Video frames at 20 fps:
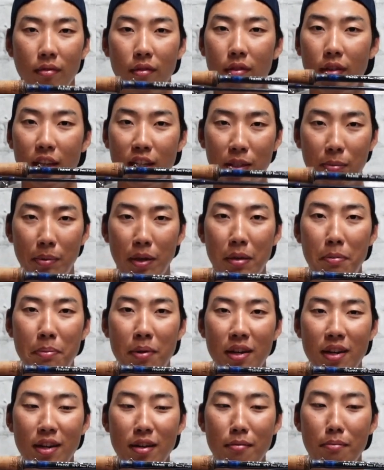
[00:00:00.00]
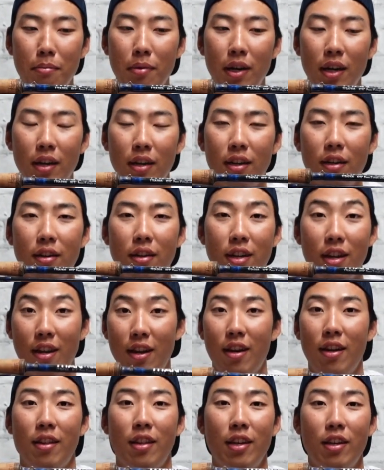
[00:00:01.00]
That's my opinion, but
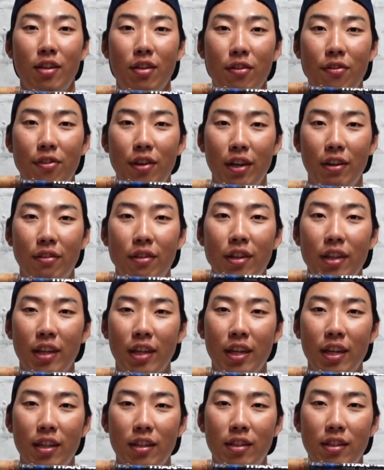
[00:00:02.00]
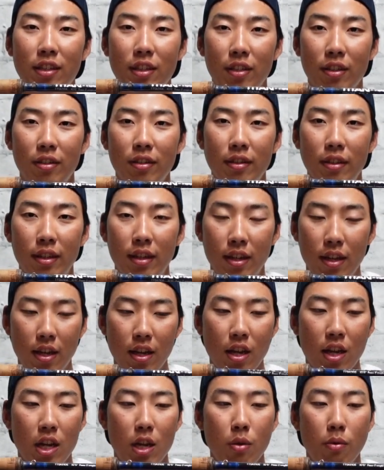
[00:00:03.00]
yeah, they do fight really good. So
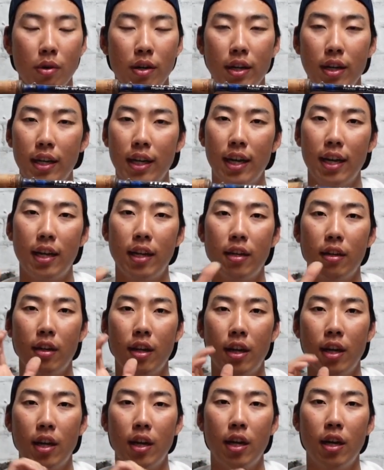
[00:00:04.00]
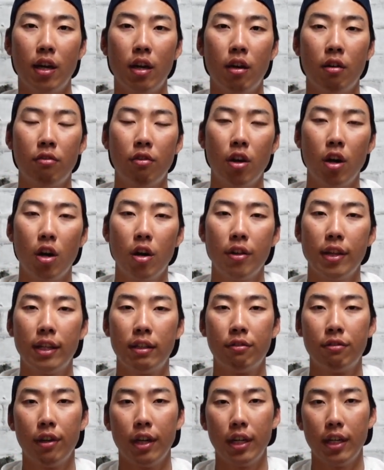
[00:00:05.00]
you want to get a rod
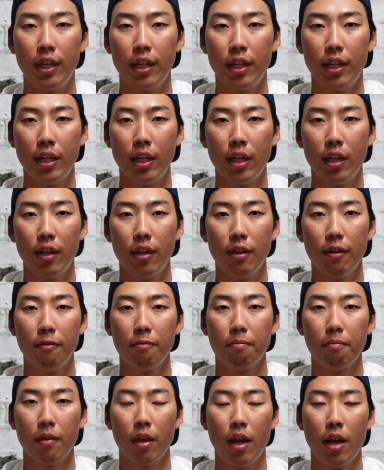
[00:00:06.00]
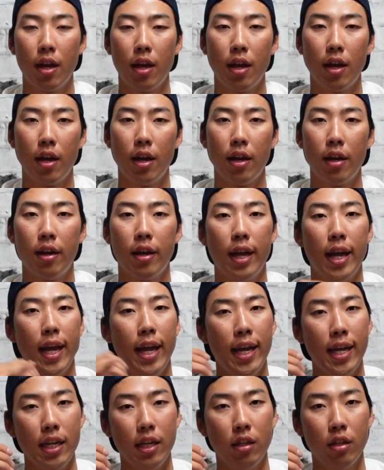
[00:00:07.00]
that's rated
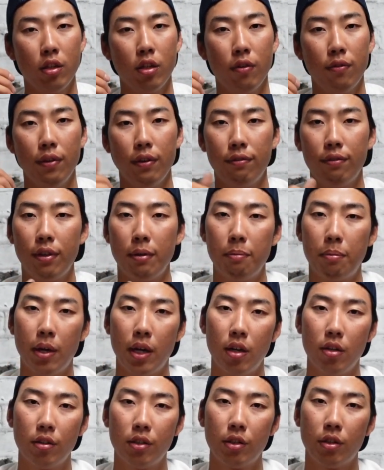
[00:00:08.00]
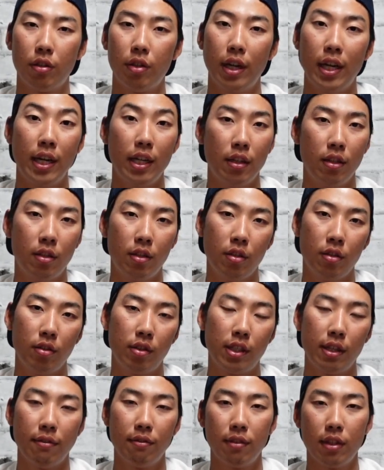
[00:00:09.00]
8 to 15 pounds or 8 to
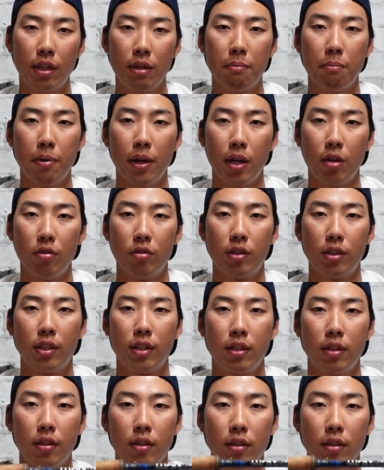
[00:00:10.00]
17 pounds.